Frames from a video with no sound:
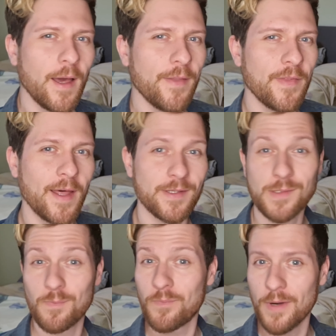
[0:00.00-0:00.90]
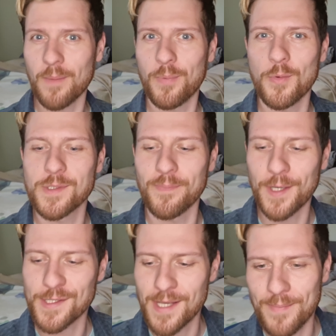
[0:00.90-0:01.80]
And that's pretty important
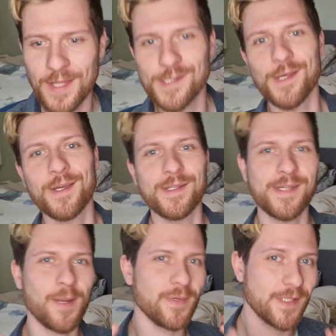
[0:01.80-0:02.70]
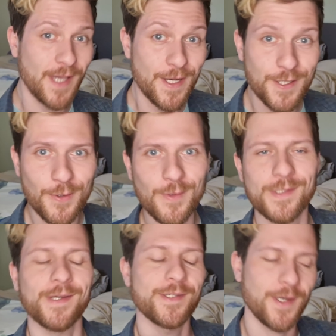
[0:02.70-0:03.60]
because it means that you can set up a schedule,
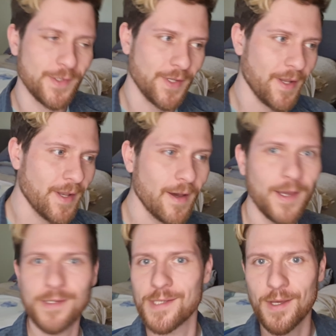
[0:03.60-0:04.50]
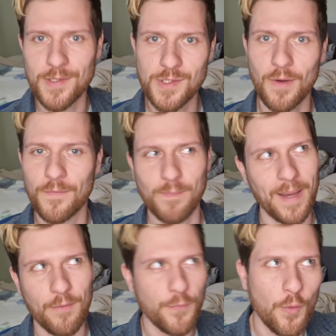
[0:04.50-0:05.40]
so it turns on at night, turns off
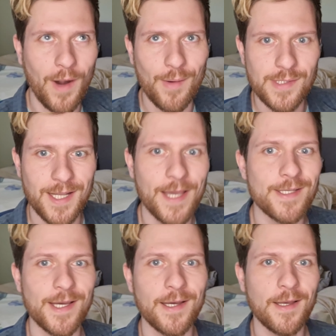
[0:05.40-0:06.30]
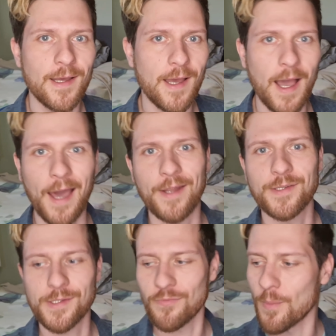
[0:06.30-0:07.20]
about 4 hours later, and it
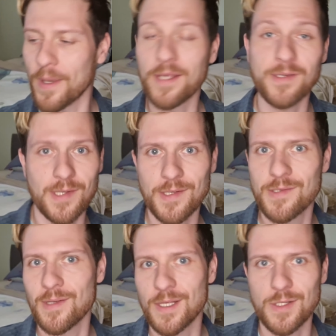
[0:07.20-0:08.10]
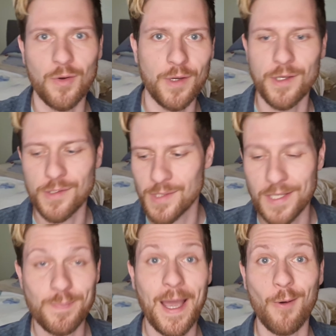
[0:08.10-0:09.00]
just repeats this as long as
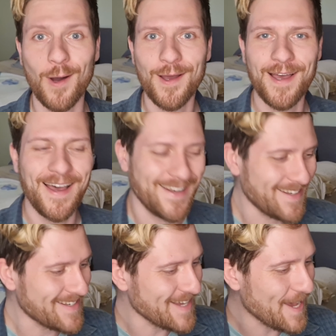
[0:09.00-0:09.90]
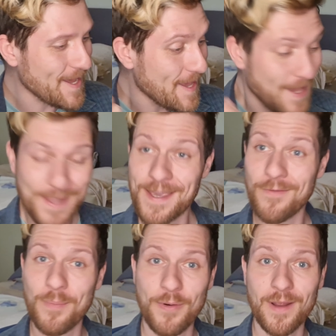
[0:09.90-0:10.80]
there's power. And the
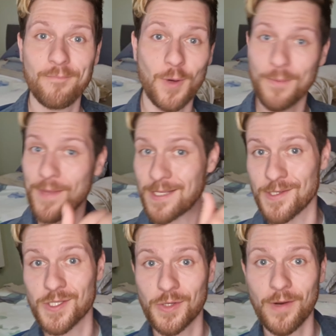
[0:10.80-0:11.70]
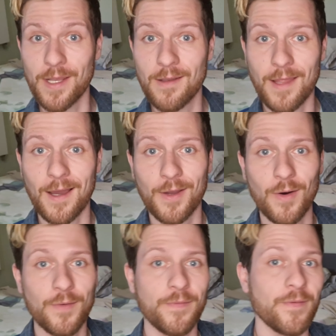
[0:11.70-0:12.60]
other product, well, that's the screen that I got off